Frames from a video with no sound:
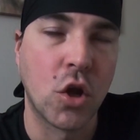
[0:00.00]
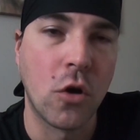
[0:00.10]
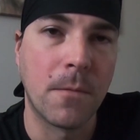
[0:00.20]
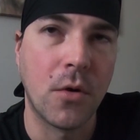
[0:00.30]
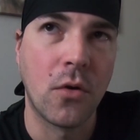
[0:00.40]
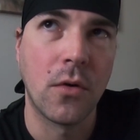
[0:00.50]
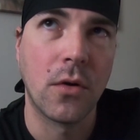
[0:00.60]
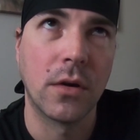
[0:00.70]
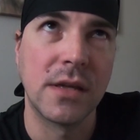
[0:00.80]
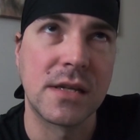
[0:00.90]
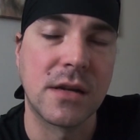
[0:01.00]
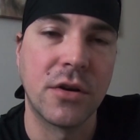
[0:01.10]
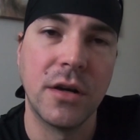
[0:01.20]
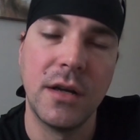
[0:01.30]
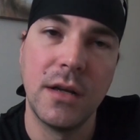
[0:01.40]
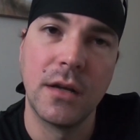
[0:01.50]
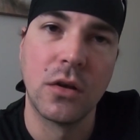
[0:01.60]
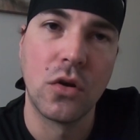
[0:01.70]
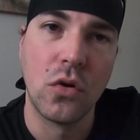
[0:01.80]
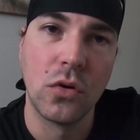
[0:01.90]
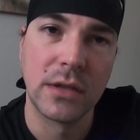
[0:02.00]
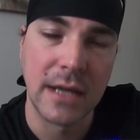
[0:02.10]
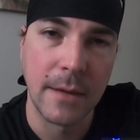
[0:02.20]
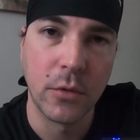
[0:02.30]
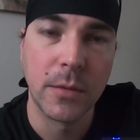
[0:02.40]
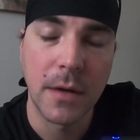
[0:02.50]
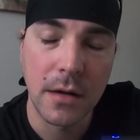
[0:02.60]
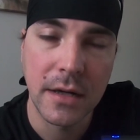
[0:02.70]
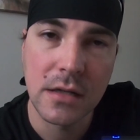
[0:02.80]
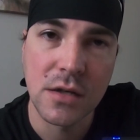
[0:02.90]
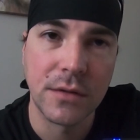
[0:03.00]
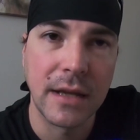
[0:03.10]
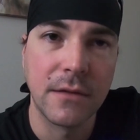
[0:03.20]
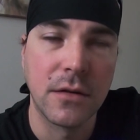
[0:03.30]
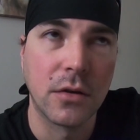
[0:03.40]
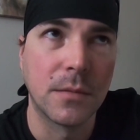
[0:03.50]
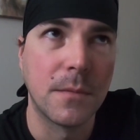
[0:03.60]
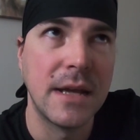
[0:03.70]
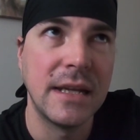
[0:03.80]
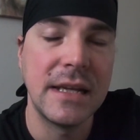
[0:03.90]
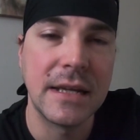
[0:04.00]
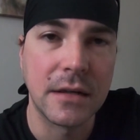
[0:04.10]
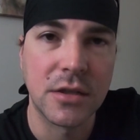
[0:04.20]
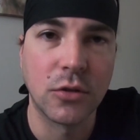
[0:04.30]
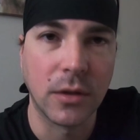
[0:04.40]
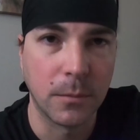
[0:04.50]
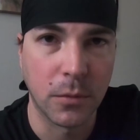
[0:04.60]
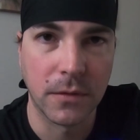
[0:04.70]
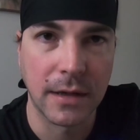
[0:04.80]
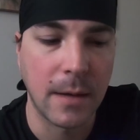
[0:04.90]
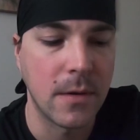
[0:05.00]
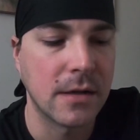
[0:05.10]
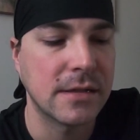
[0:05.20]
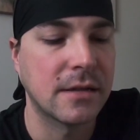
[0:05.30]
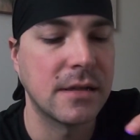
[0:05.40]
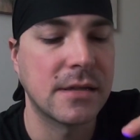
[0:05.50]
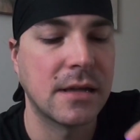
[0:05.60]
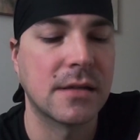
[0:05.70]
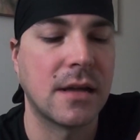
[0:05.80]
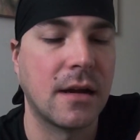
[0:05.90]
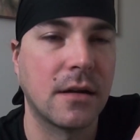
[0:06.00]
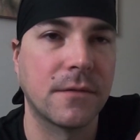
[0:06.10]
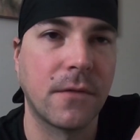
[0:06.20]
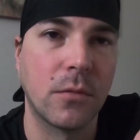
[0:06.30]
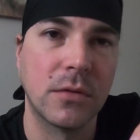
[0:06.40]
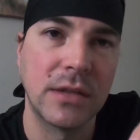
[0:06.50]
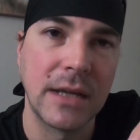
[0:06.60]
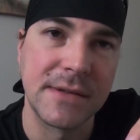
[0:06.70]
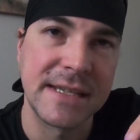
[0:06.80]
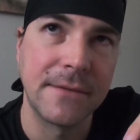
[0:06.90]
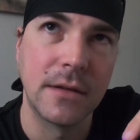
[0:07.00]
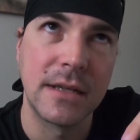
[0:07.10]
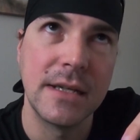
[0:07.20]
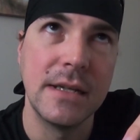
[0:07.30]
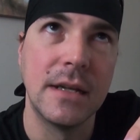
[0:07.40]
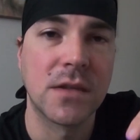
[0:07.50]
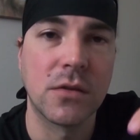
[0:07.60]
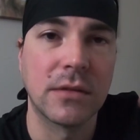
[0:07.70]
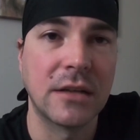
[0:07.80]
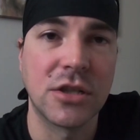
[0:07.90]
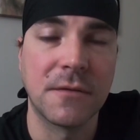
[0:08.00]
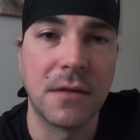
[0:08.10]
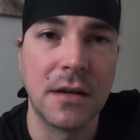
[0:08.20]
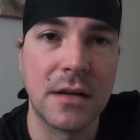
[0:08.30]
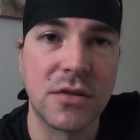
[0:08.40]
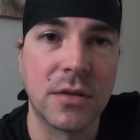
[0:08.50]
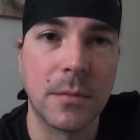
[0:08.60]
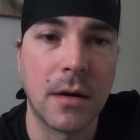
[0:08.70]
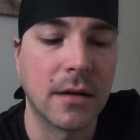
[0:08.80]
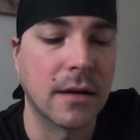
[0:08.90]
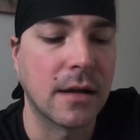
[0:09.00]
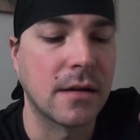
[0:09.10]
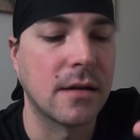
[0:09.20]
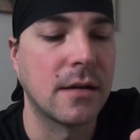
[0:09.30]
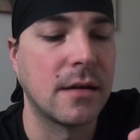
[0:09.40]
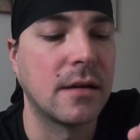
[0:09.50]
GoPro is really long time on the market, so they got many years to improve the cameras, and these guys are from 2017, so they're just 3 years on the market and